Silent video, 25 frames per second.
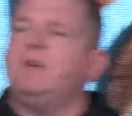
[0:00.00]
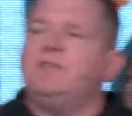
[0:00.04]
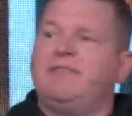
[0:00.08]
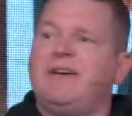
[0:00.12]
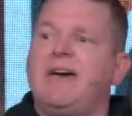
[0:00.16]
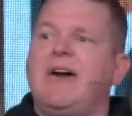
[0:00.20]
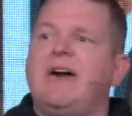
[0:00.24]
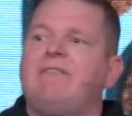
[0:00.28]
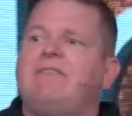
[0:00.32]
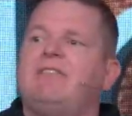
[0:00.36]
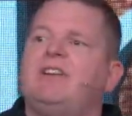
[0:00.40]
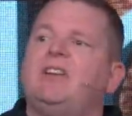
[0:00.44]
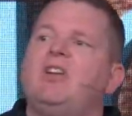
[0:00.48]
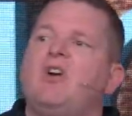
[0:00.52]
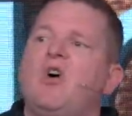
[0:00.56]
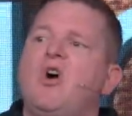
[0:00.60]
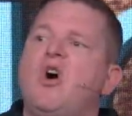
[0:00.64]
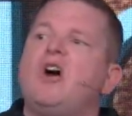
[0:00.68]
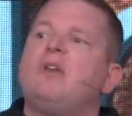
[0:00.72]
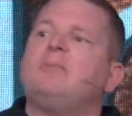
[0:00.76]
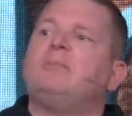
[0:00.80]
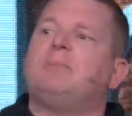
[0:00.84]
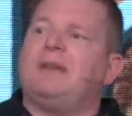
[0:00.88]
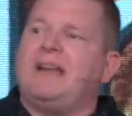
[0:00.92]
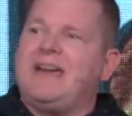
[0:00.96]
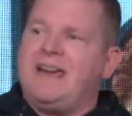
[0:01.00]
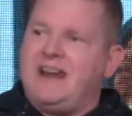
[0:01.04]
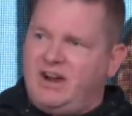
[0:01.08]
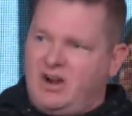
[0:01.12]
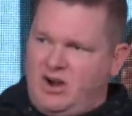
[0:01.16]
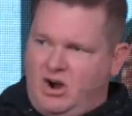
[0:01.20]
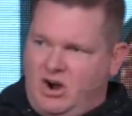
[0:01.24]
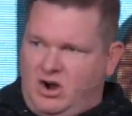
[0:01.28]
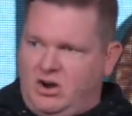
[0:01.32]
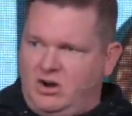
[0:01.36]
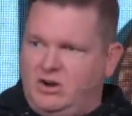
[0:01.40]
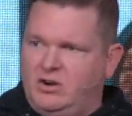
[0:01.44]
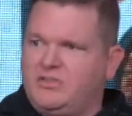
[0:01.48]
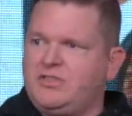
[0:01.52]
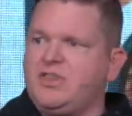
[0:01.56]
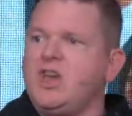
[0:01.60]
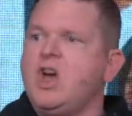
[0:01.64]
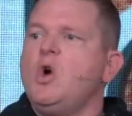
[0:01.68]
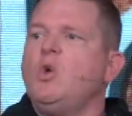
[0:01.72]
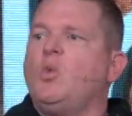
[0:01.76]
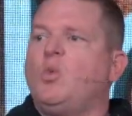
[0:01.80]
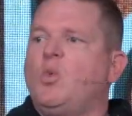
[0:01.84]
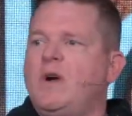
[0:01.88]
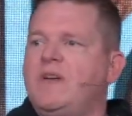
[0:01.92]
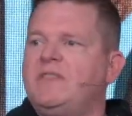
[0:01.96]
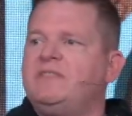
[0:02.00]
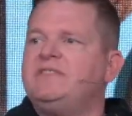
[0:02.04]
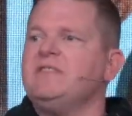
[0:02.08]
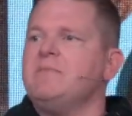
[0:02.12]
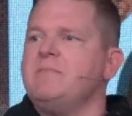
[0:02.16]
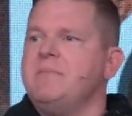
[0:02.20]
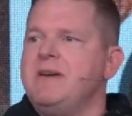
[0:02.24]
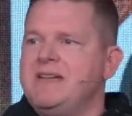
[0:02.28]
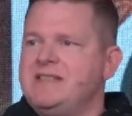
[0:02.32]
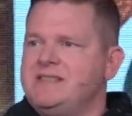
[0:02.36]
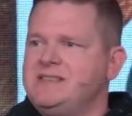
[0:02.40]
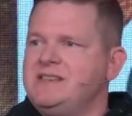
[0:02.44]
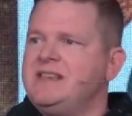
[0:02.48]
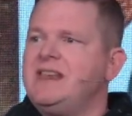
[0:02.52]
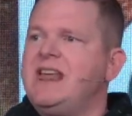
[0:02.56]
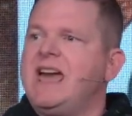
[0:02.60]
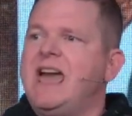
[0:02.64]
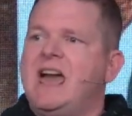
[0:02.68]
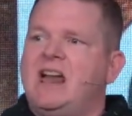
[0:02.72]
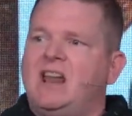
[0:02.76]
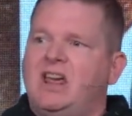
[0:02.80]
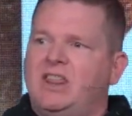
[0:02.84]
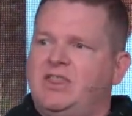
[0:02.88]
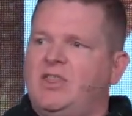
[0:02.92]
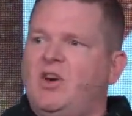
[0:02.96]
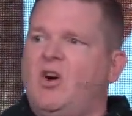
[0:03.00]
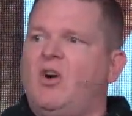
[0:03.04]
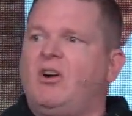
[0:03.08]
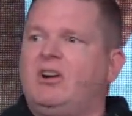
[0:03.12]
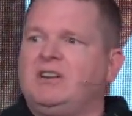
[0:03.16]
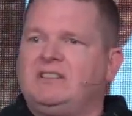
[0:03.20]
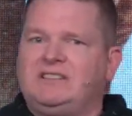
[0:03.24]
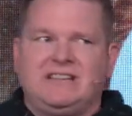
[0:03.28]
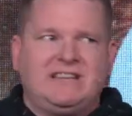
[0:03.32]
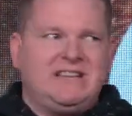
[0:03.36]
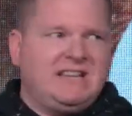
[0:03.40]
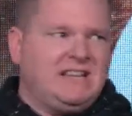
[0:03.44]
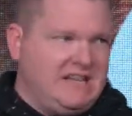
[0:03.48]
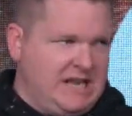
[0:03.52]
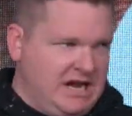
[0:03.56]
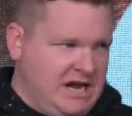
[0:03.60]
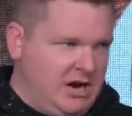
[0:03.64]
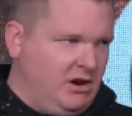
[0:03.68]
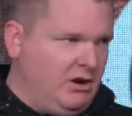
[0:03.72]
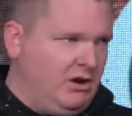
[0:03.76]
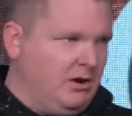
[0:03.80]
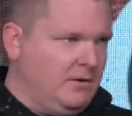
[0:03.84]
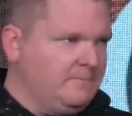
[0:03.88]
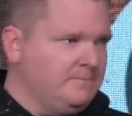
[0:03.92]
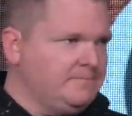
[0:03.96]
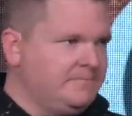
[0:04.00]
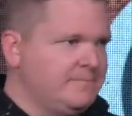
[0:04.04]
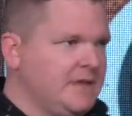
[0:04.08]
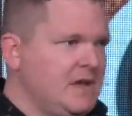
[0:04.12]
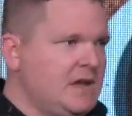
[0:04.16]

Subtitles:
of heaven on planet Earth with dominion and authority here.